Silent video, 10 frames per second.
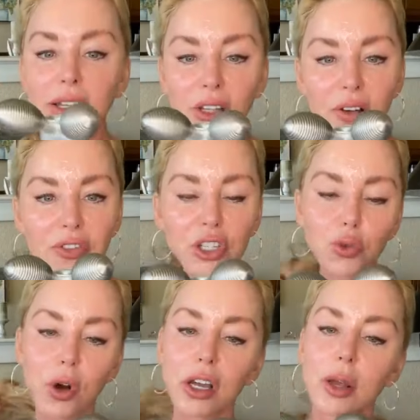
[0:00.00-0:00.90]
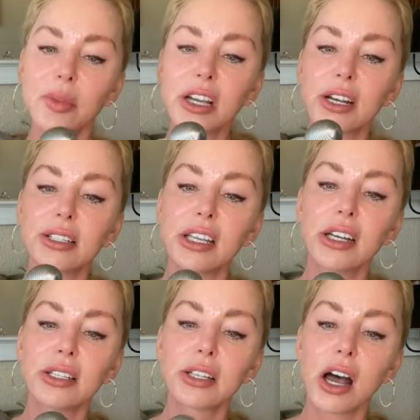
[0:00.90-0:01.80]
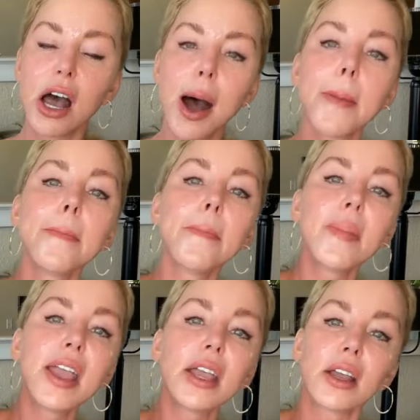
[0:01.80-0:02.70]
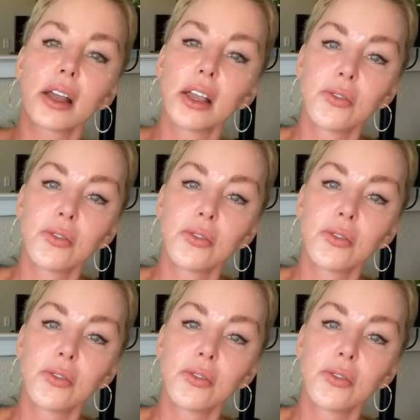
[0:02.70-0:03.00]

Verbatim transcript: I love this one because it is amazing.